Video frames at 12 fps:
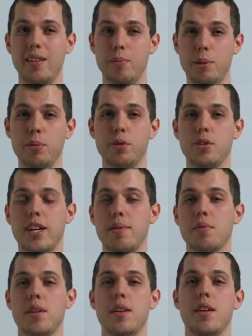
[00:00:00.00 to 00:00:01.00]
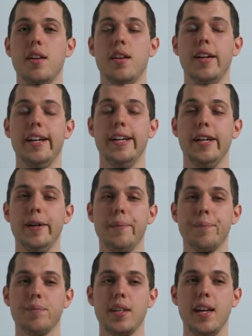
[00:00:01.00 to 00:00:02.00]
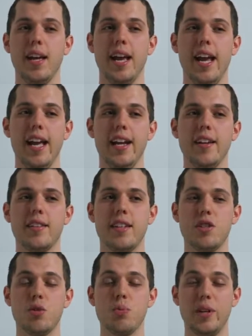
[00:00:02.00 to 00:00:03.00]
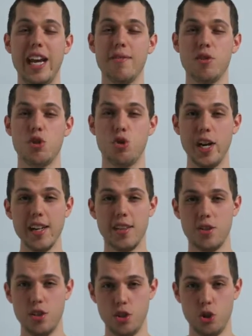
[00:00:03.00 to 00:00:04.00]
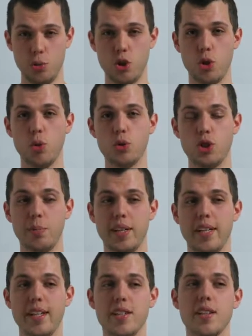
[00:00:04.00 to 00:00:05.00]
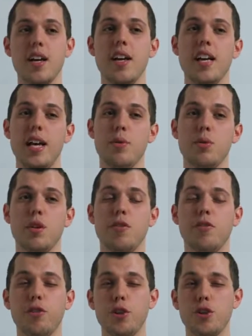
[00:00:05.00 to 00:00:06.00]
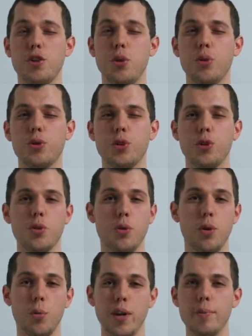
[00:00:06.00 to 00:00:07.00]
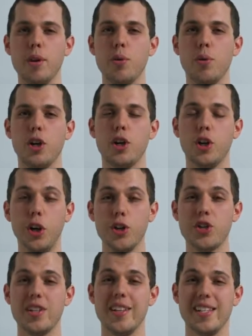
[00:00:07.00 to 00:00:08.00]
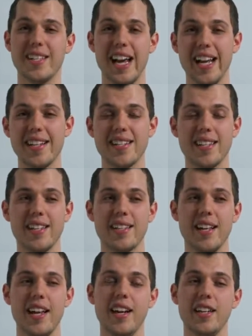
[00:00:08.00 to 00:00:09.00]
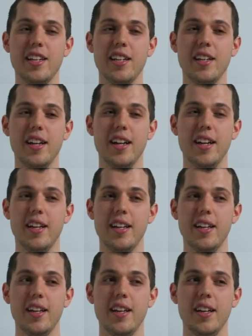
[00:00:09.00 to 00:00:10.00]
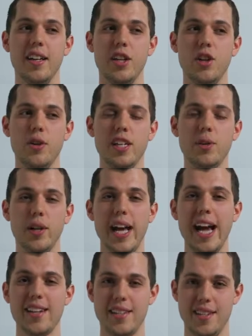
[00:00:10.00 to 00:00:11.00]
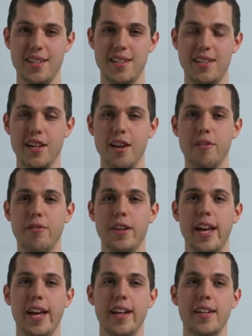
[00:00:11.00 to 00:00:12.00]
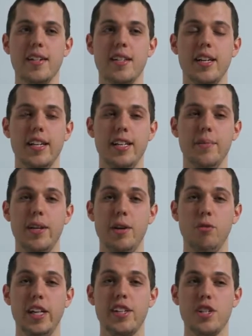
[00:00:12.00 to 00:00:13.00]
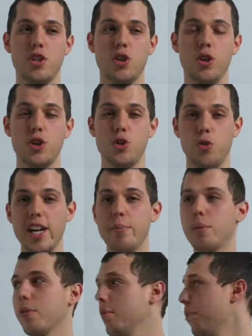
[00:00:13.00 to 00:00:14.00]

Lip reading: in biblical times. And this gave strength to the Jewish culture, because it was one of the first cultures where women were encouraged in the sciences and had equal access to stuff, and it really discouraged rape.